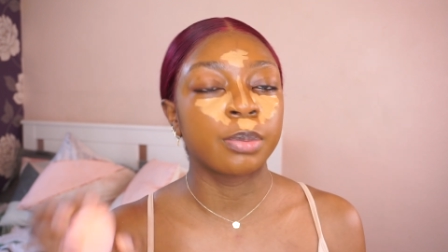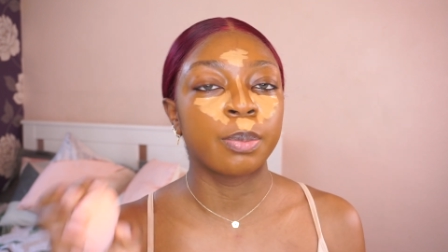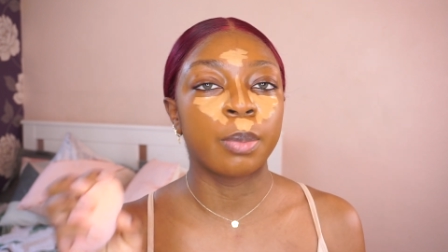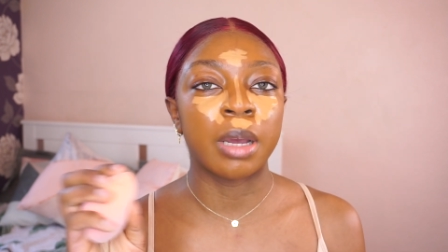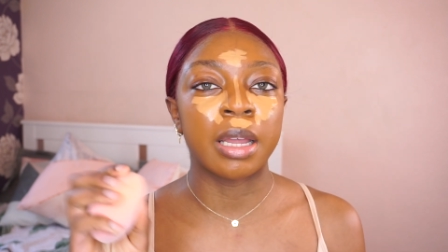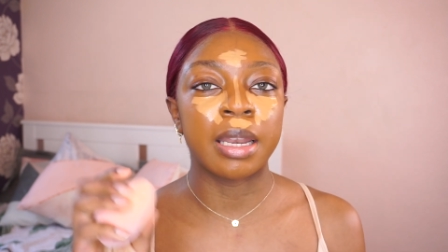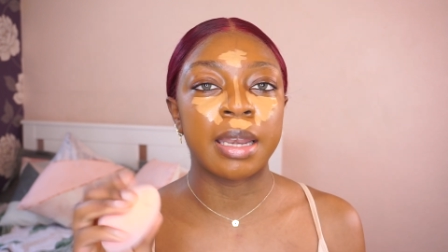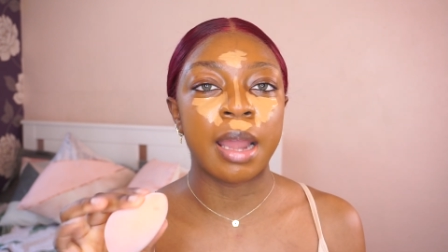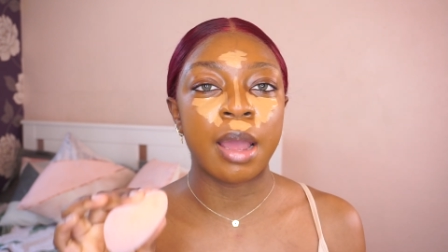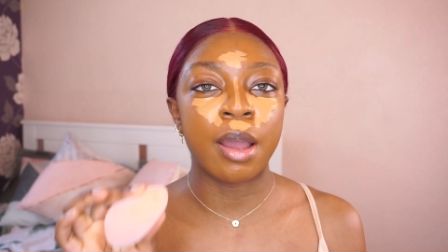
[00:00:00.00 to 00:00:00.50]

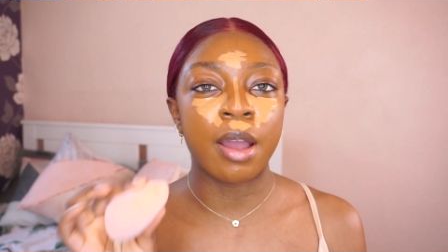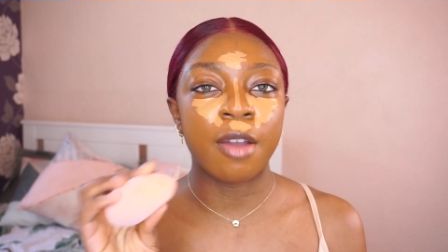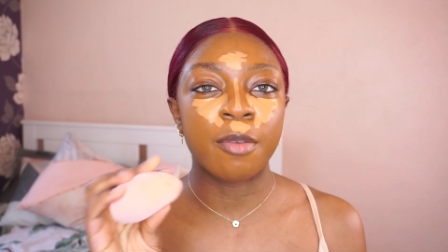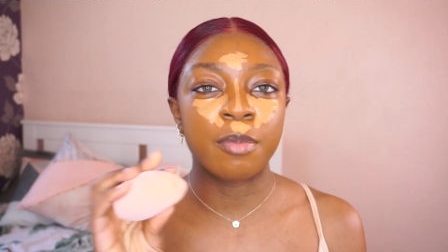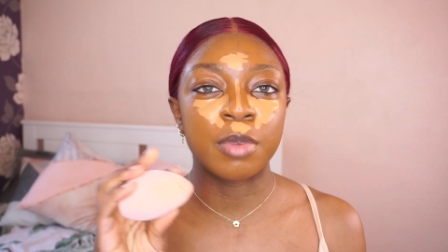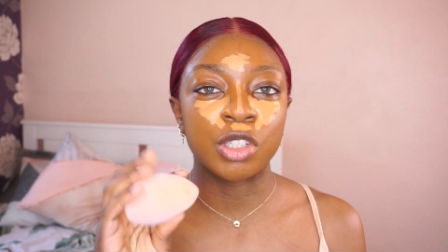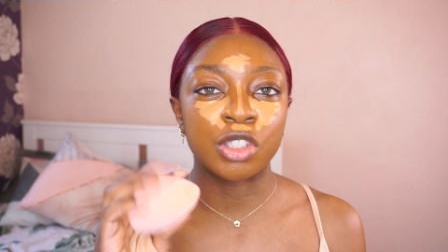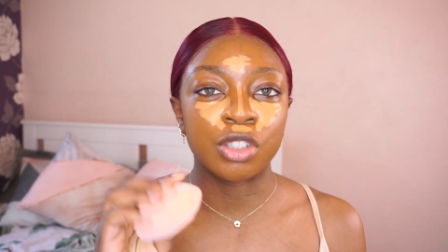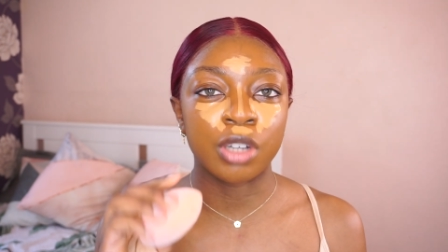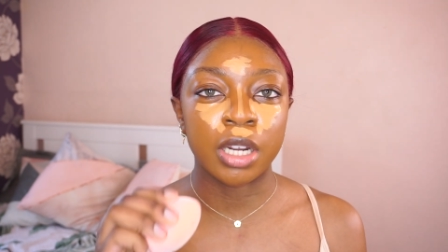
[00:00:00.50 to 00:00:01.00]
but now I've
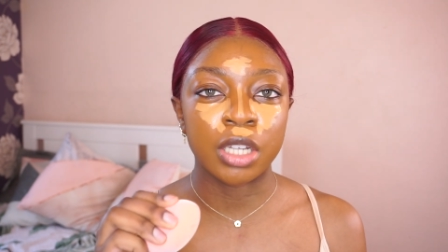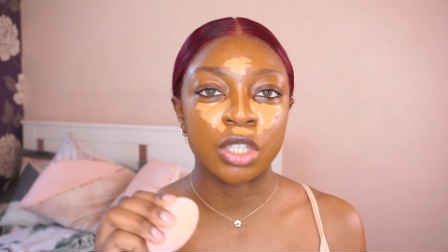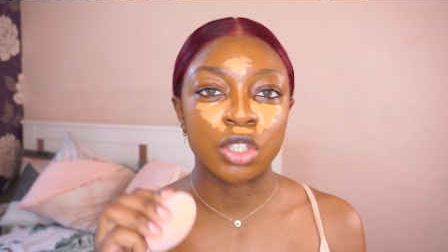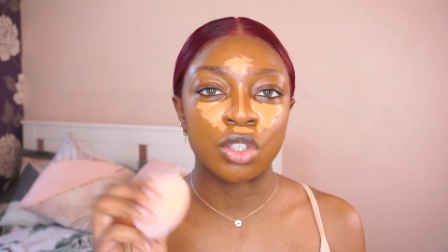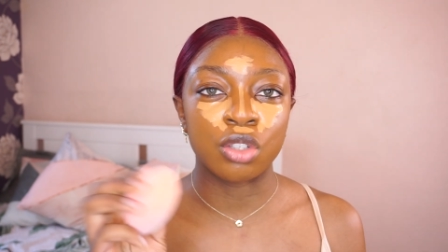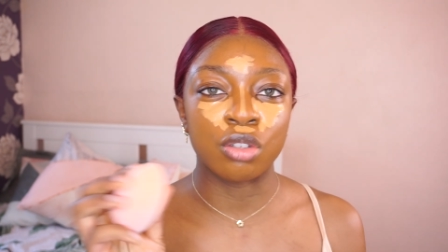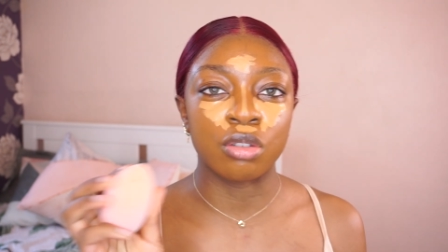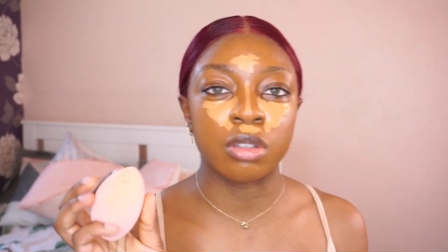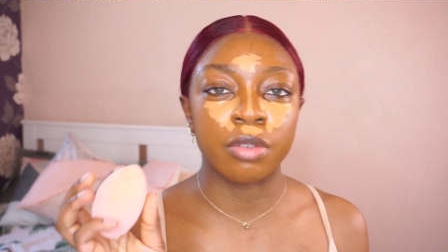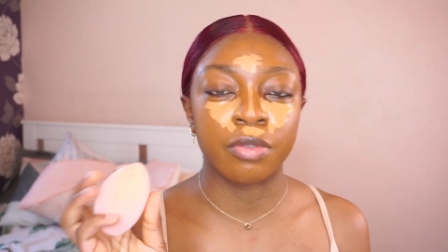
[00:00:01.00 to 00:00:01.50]
been trying
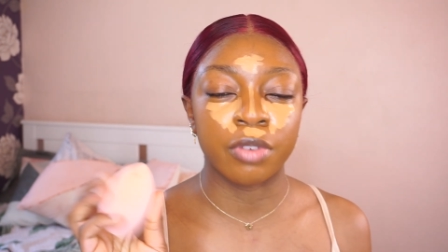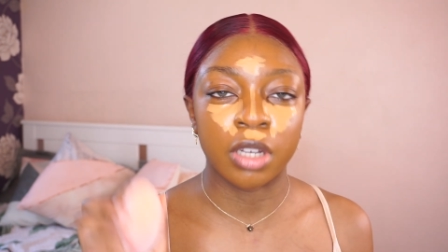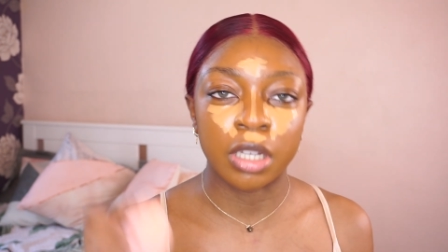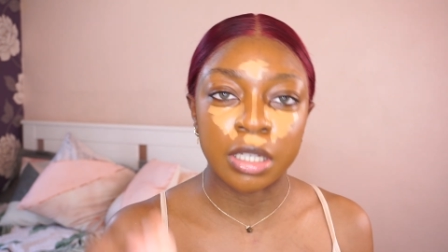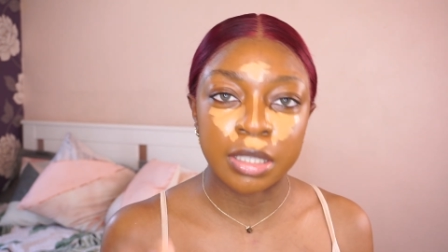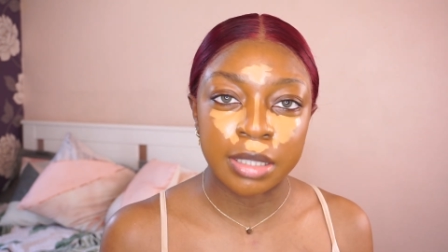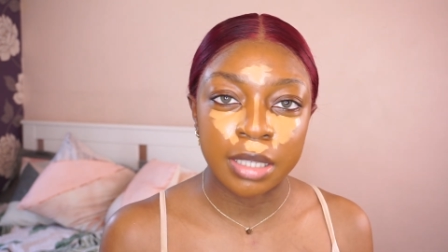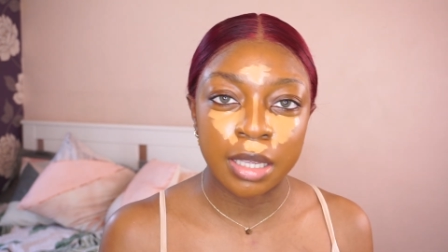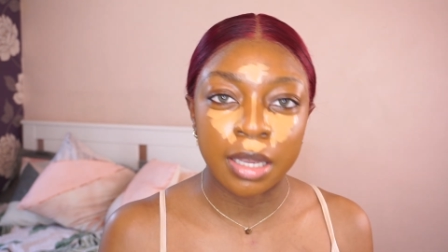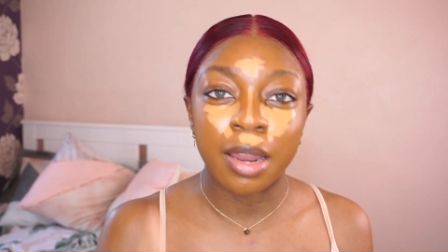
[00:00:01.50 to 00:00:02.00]
to use it for
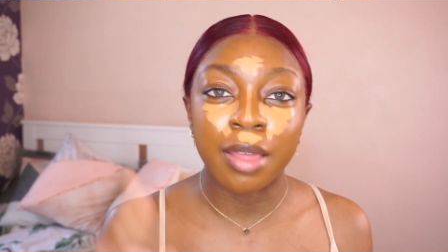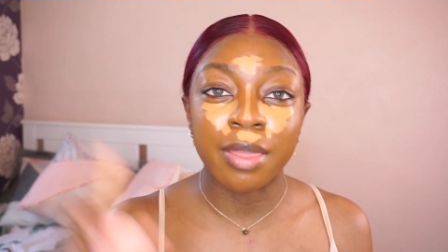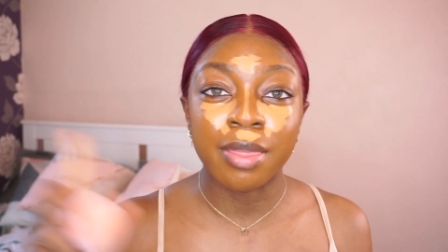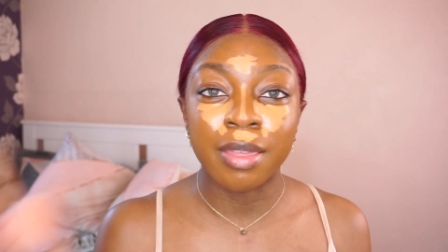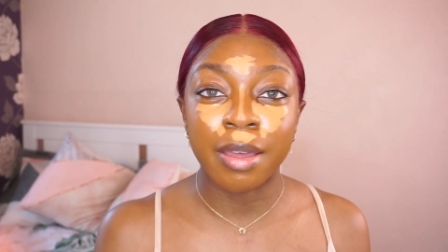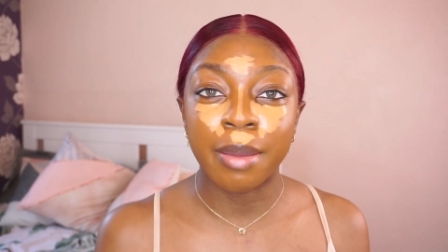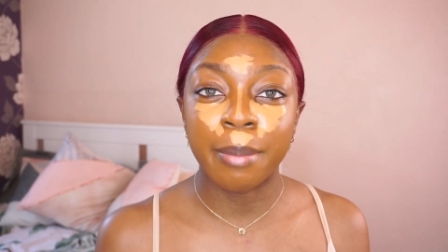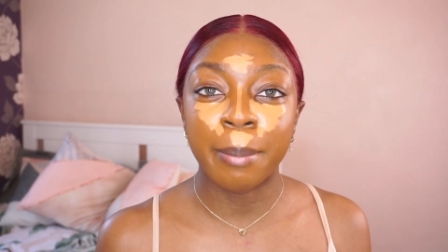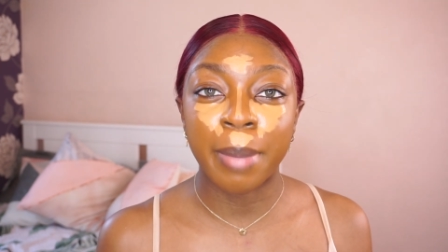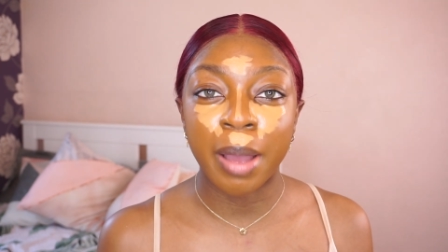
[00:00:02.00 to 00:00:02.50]
concealer
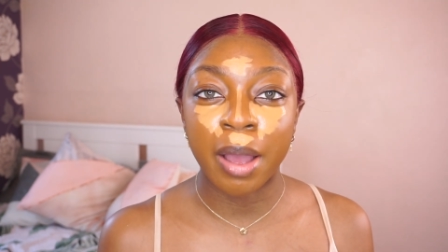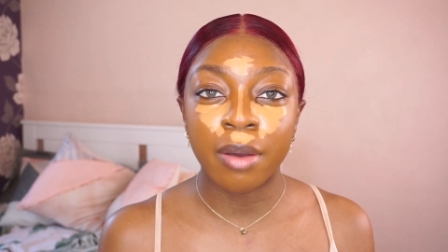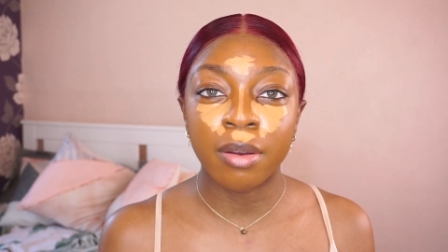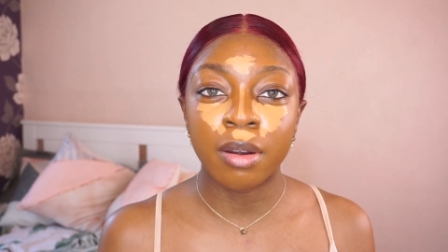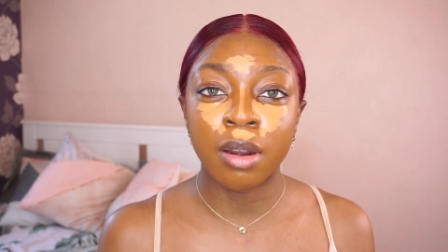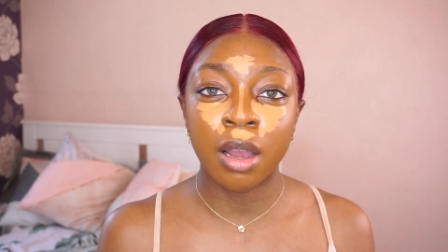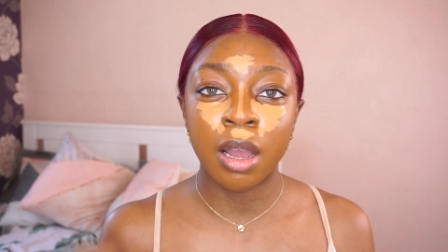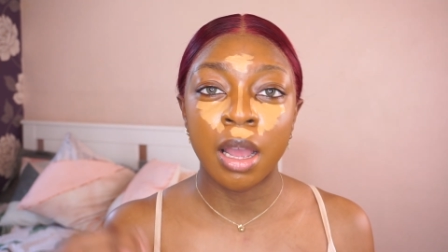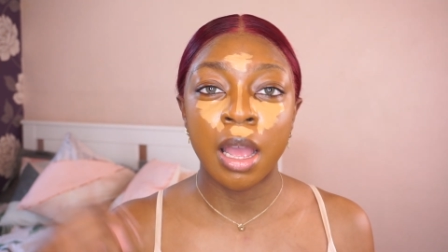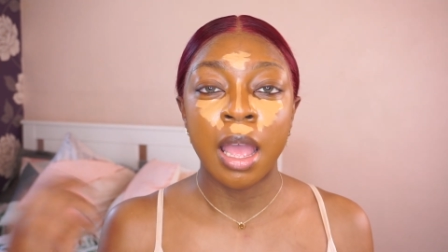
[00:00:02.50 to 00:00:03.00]
then
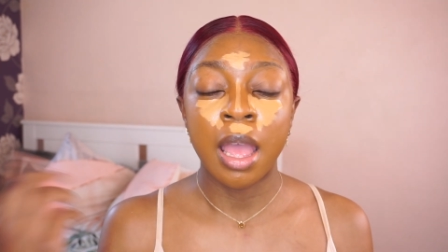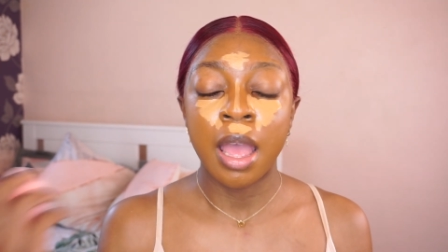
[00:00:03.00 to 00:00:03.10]
powder